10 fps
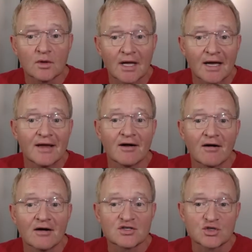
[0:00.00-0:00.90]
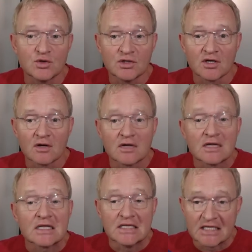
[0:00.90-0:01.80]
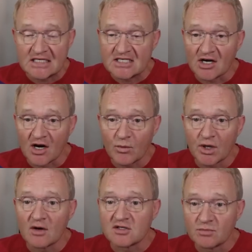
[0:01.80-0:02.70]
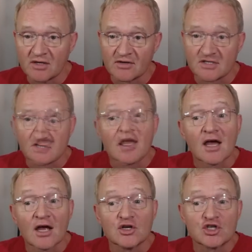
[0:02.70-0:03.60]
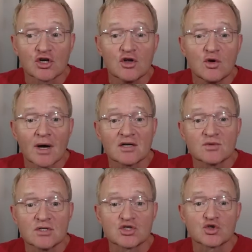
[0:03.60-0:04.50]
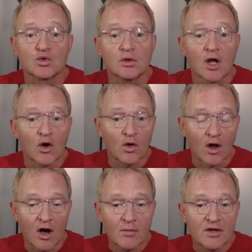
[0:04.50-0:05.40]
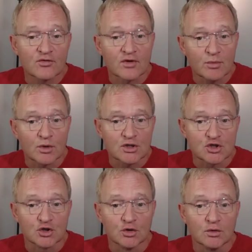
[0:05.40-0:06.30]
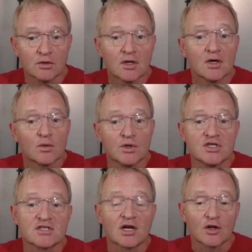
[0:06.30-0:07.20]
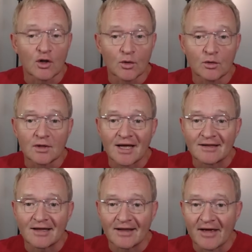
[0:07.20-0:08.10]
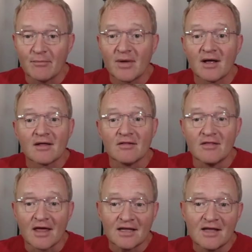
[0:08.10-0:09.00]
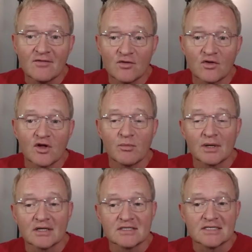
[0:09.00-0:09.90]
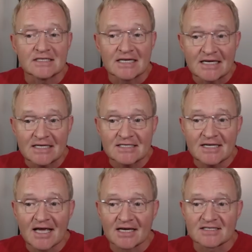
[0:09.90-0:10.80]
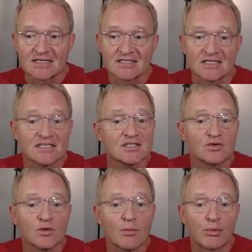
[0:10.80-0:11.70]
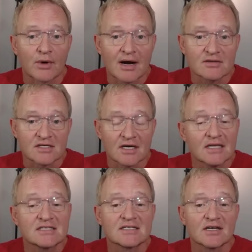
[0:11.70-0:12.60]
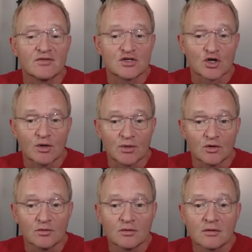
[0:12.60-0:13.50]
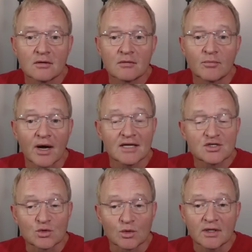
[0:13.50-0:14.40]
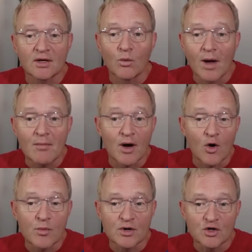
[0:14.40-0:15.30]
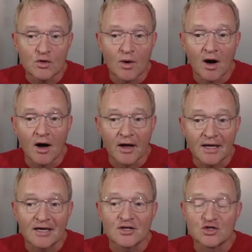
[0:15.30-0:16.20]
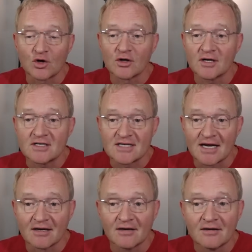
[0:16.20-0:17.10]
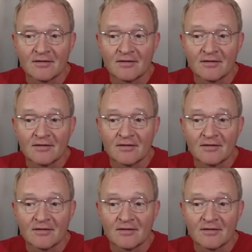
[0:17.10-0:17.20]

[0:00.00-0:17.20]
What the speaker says: AI Studio, this time we're going to pivot and show you how to install Ollama 3.2, which is a local LLM, then give you the ability to easily access this through a browser instead of a terminal by installing WebOpenUI in a Docker container.